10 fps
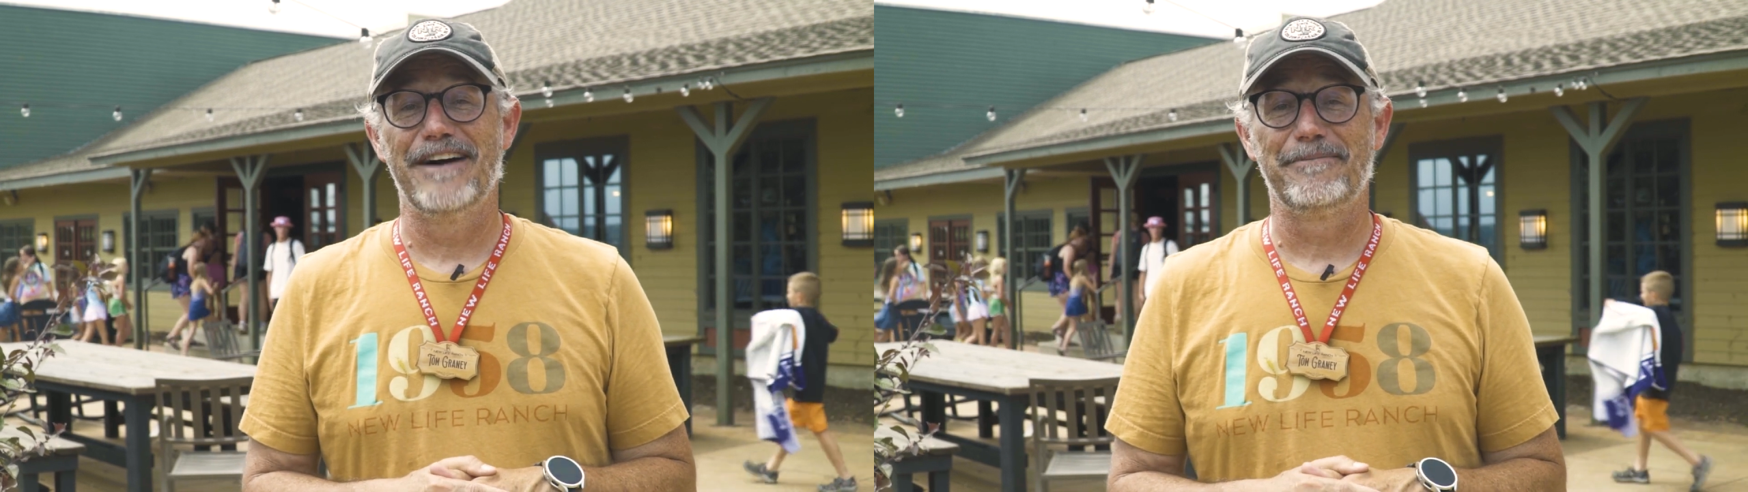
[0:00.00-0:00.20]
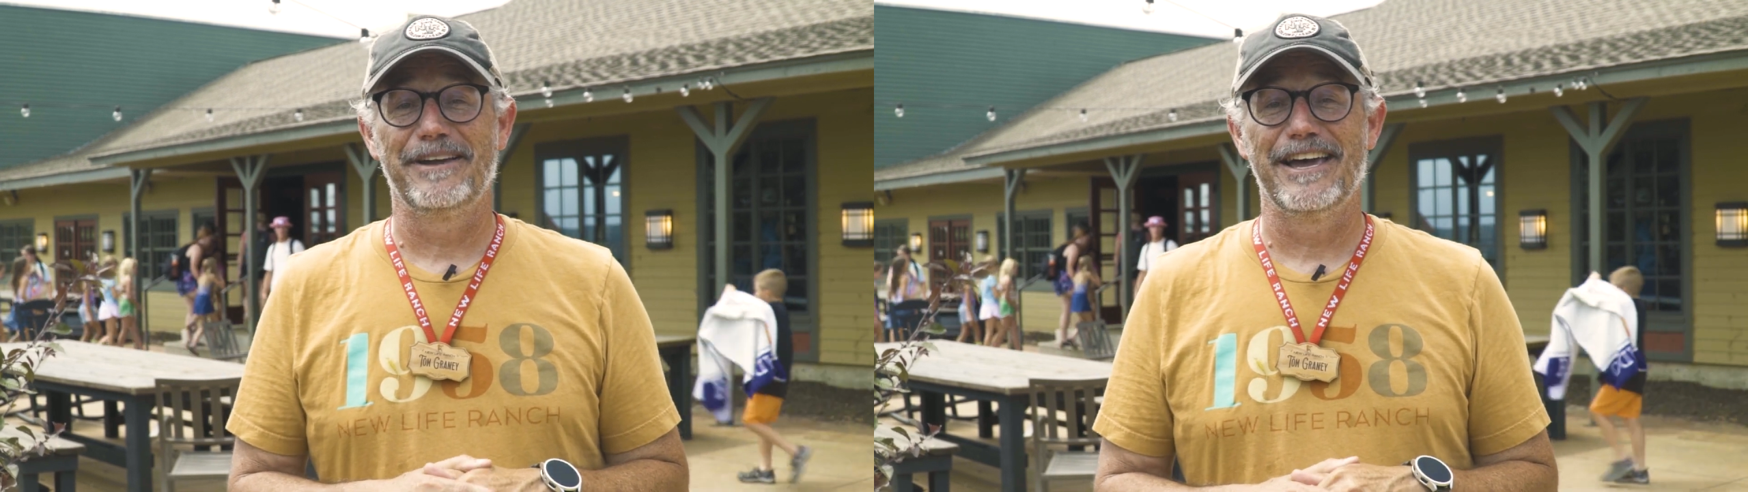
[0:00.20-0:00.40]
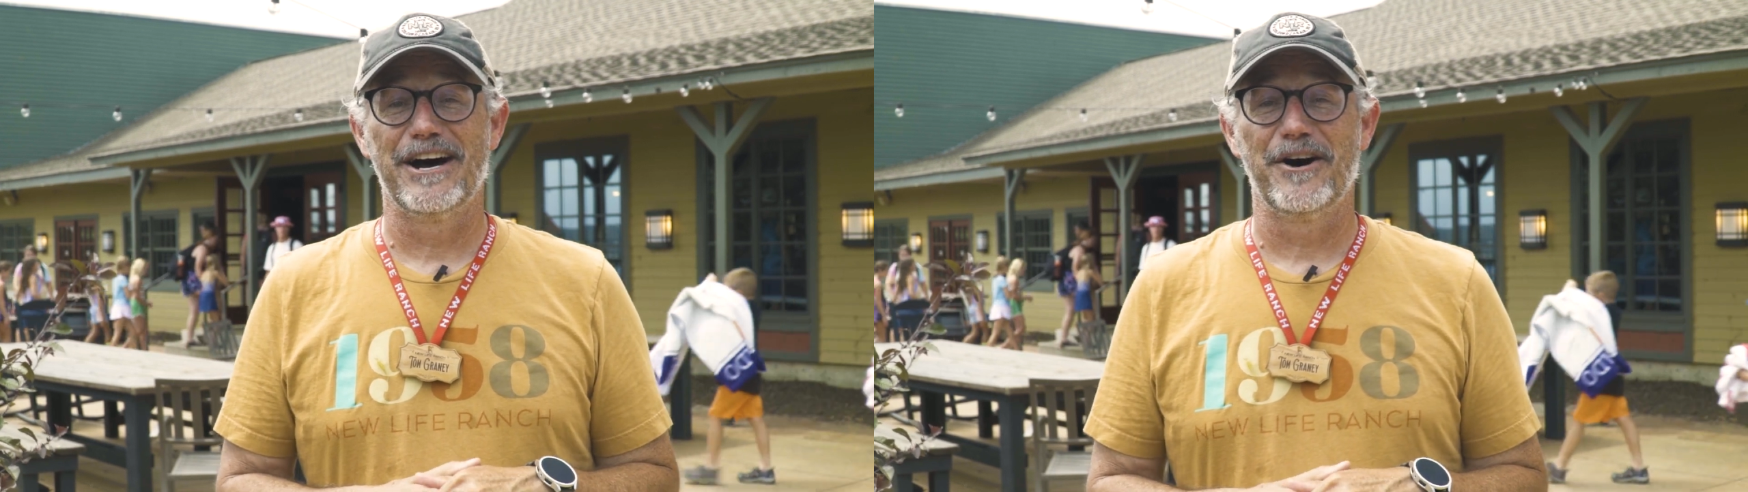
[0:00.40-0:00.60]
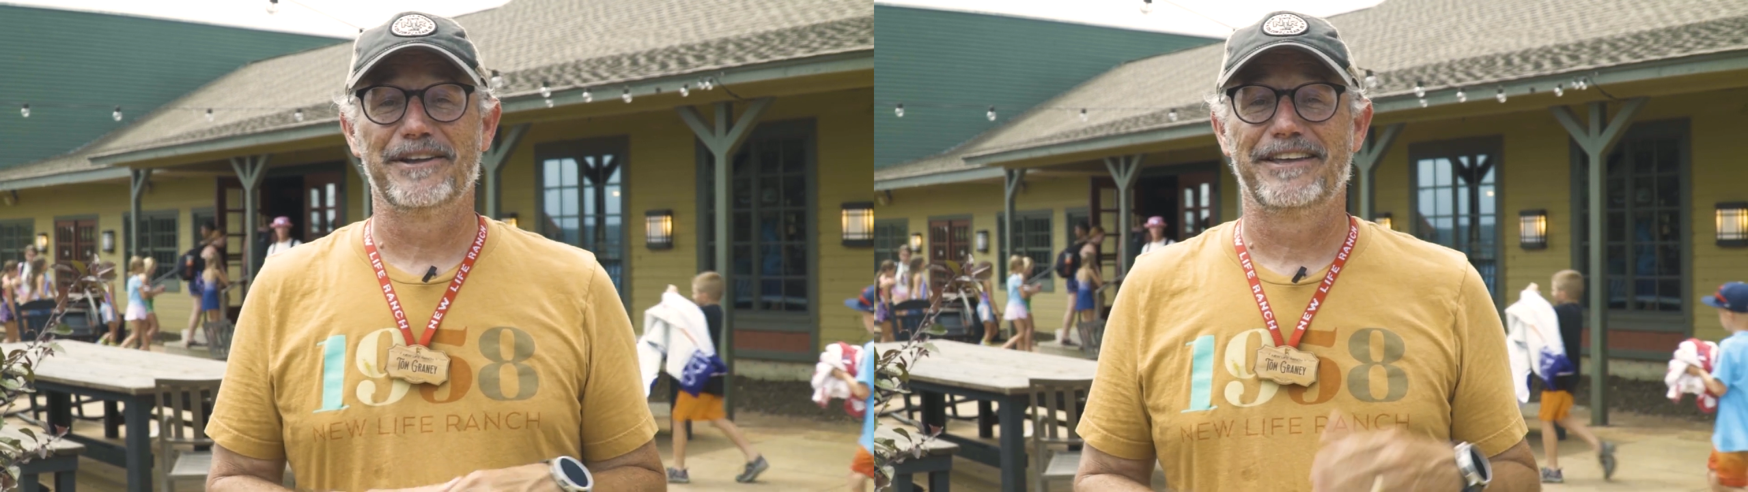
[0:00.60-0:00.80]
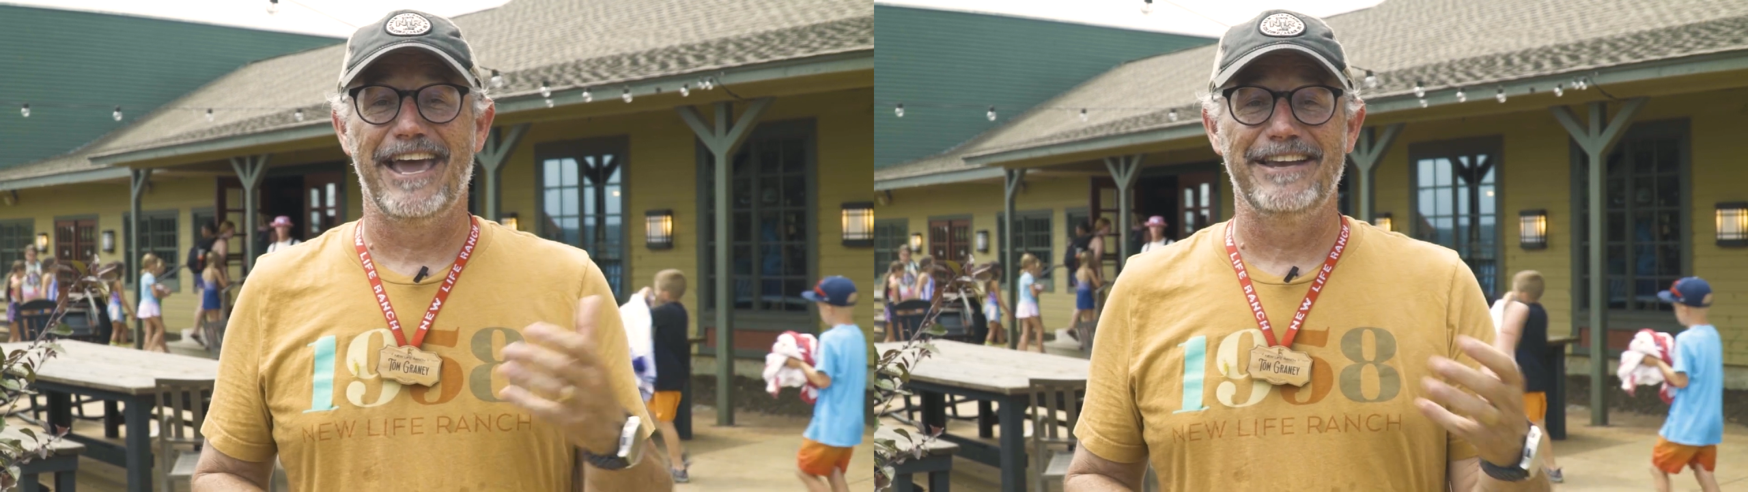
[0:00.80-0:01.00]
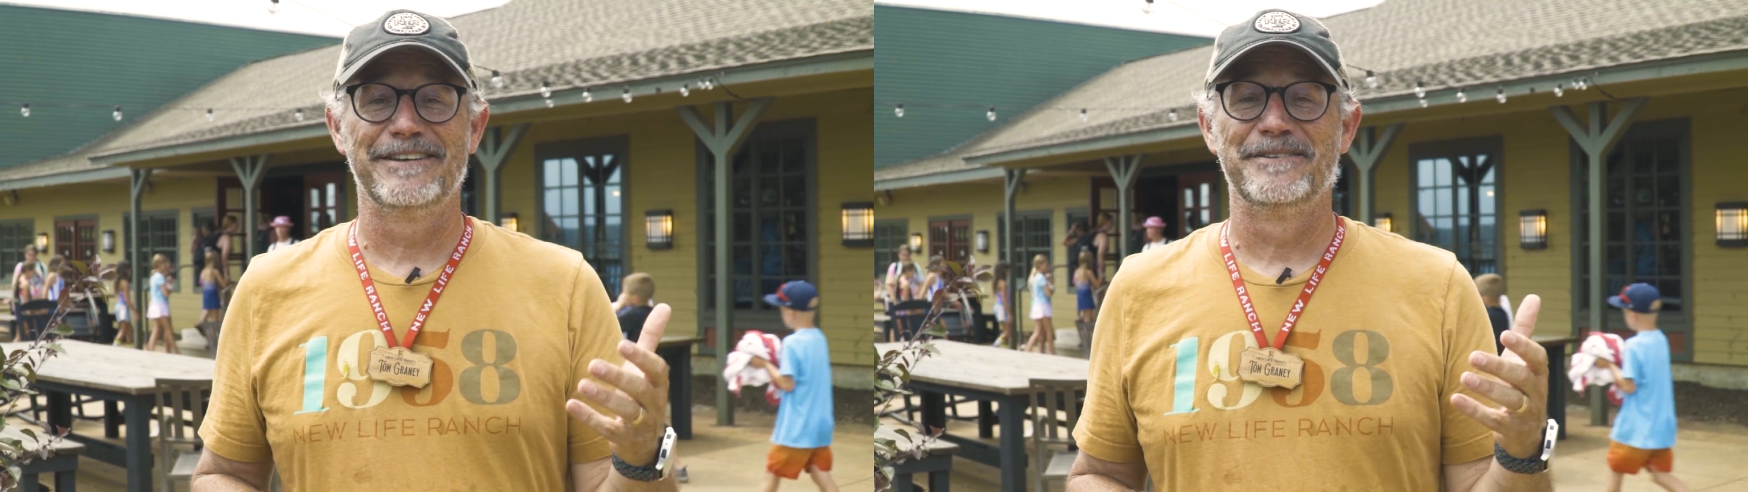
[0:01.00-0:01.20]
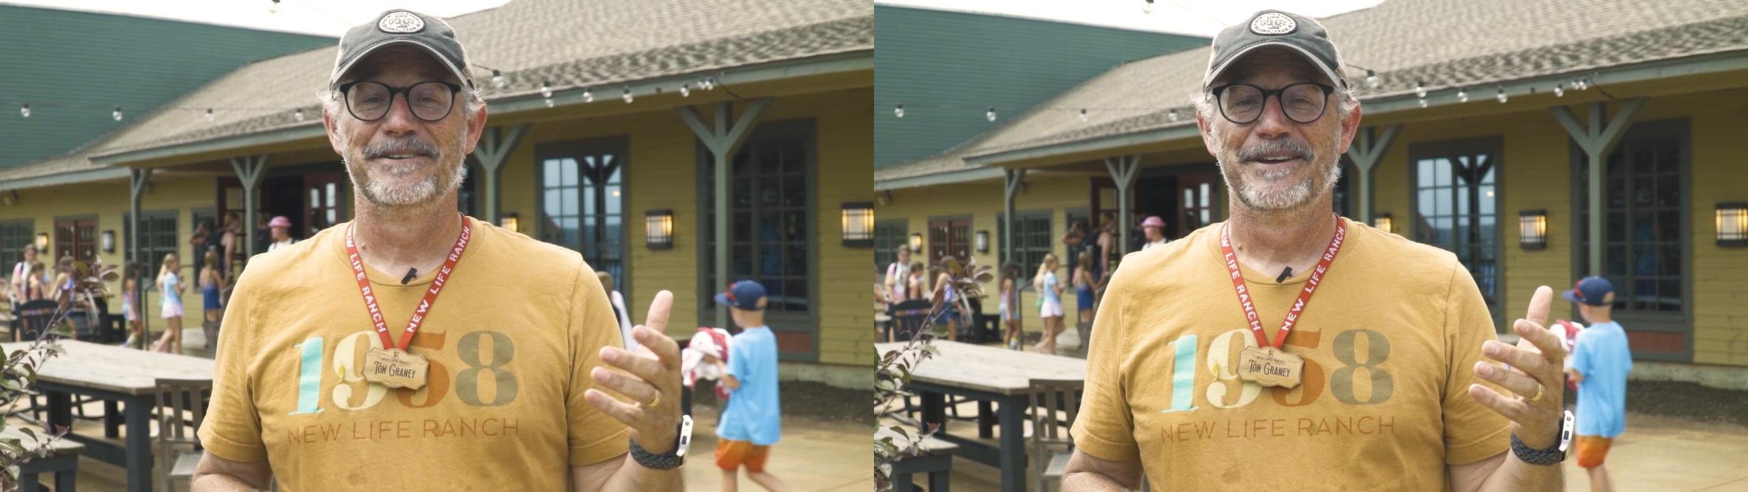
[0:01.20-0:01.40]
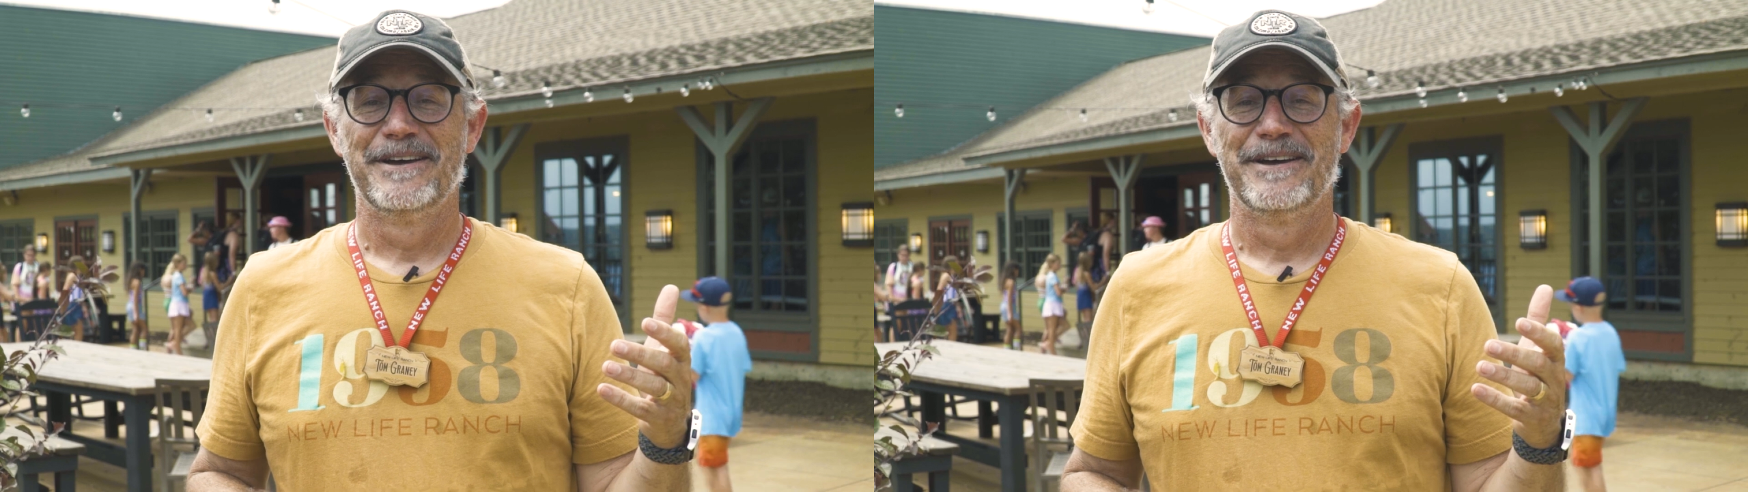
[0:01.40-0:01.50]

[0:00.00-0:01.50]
Abigail and Caden.